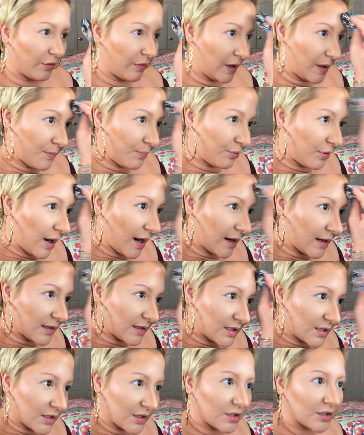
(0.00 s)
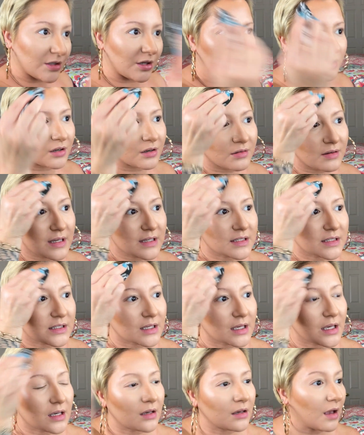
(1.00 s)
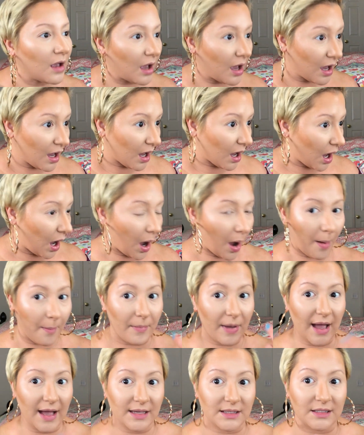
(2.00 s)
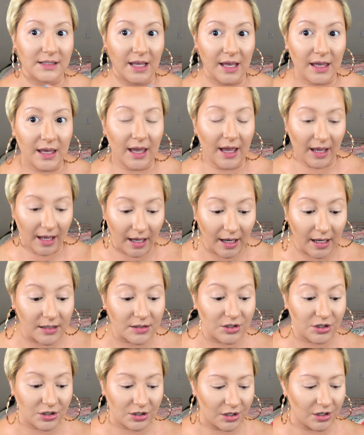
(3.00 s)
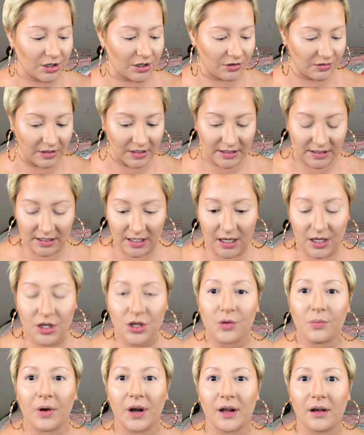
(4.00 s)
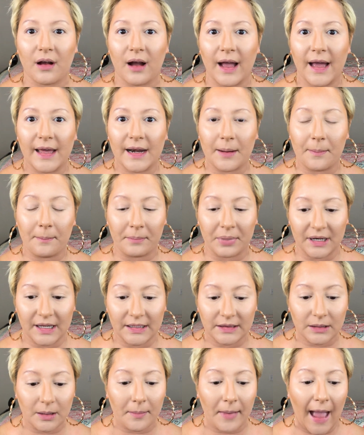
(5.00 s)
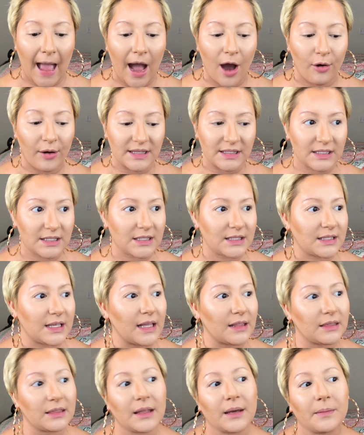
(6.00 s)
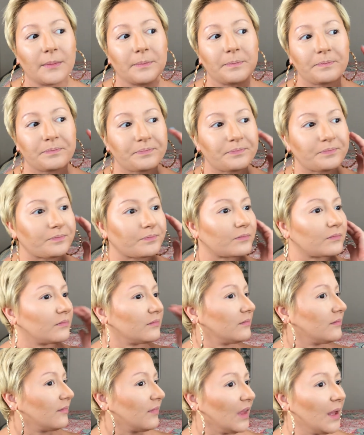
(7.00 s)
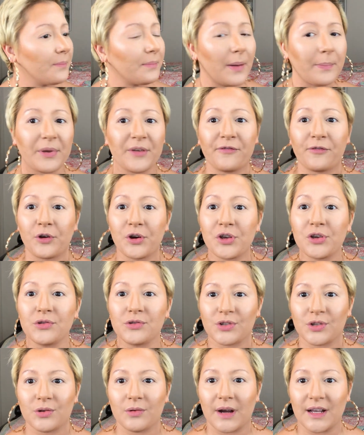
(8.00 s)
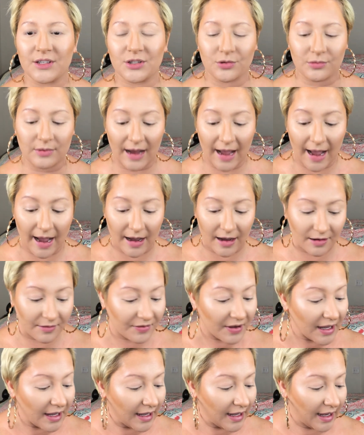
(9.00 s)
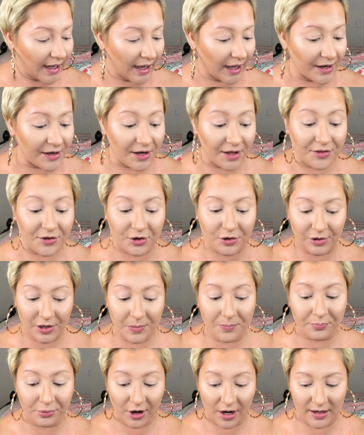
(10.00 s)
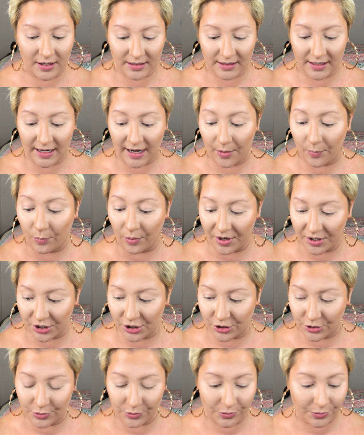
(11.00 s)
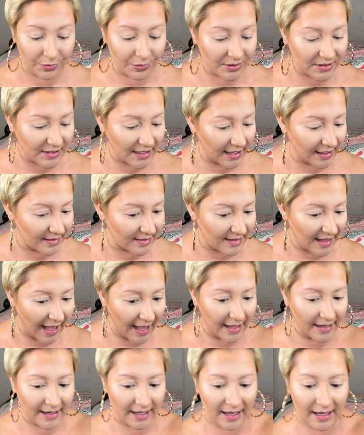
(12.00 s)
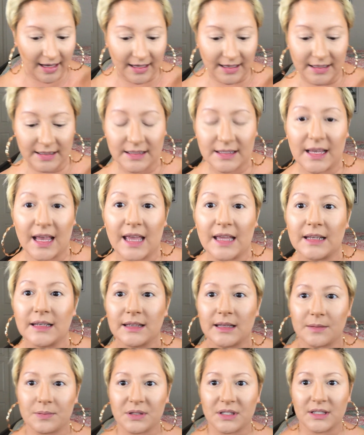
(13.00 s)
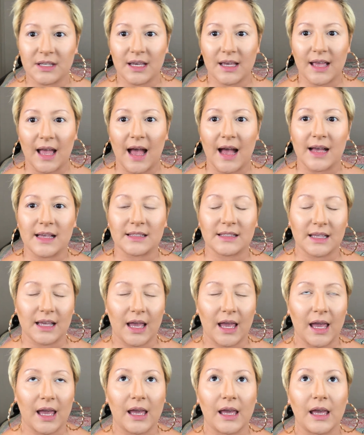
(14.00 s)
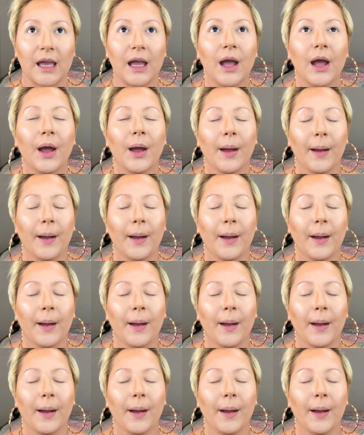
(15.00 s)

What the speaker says: cream products to start creasing, as they can start creasing, you want to go ahead and blend them out and set them. But before you do, I do have another cream product that I want to use, and that is a lipstick as a